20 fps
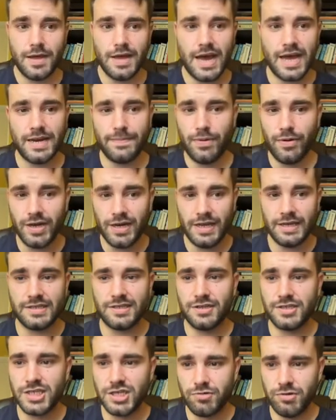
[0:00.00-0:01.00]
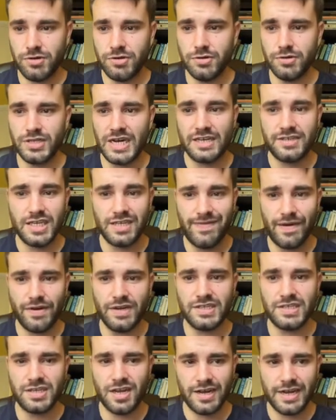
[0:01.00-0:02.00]
And the point is that Scrooge has this very
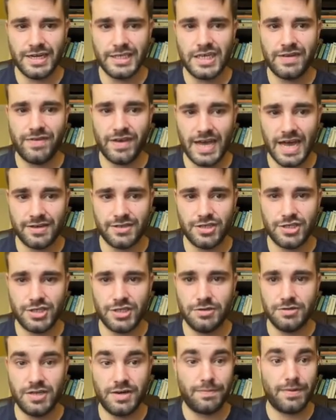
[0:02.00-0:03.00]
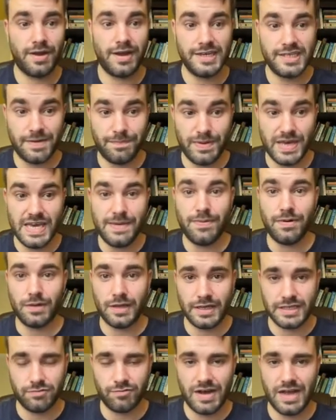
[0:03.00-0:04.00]
scientific attitude that applies to people
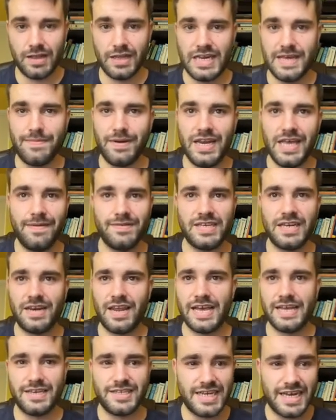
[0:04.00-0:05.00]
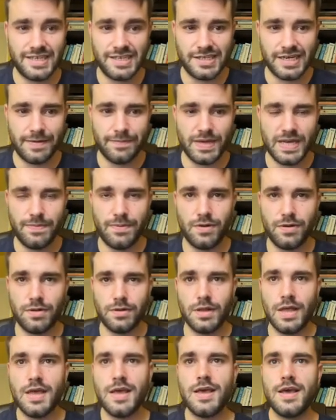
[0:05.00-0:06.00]
as well, and he believes in like testing people